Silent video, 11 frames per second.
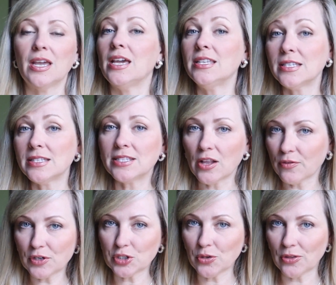Is it
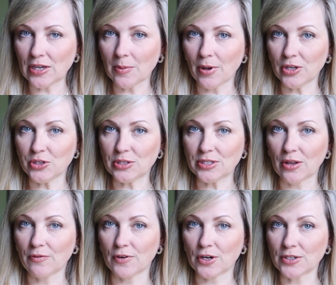selfish to think about
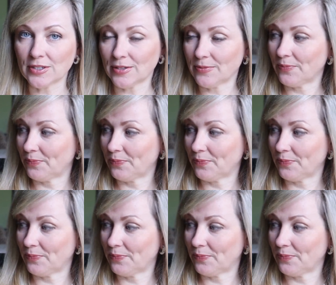yourself first?